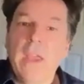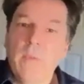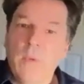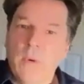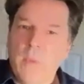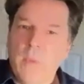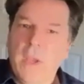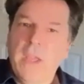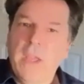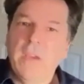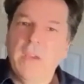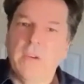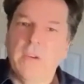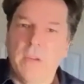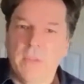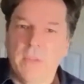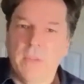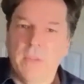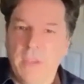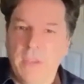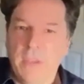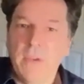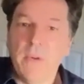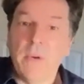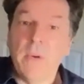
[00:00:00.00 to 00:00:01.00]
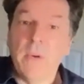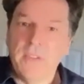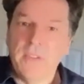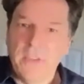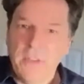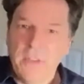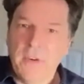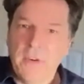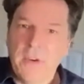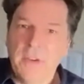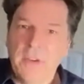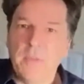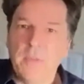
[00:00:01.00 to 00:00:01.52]
what the heroes in the
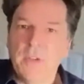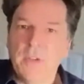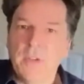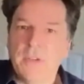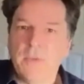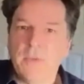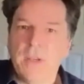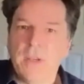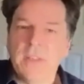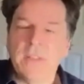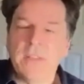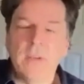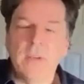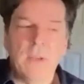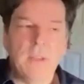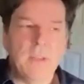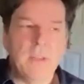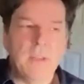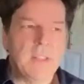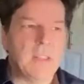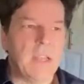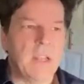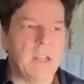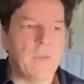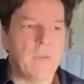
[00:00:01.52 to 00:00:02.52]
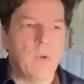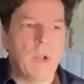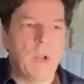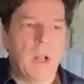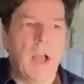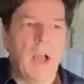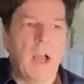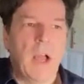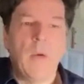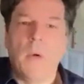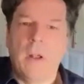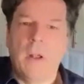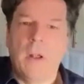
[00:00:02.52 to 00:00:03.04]
various books are wrestling with, is kind of
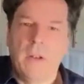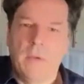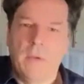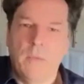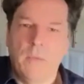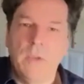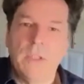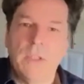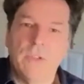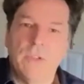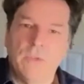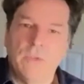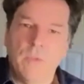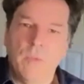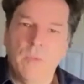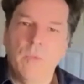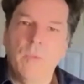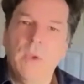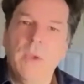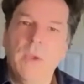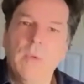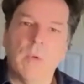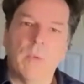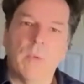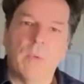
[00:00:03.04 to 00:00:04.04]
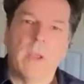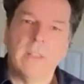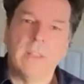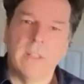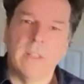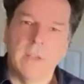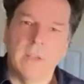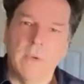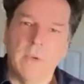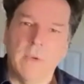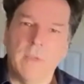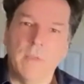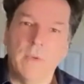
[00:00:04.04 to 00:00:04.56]
what wish we were
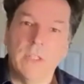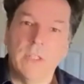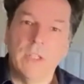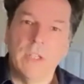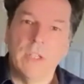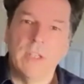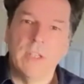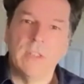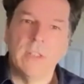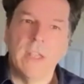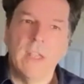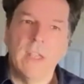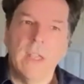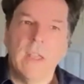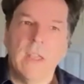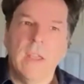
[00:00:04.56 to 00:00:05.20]
wrestling with, which is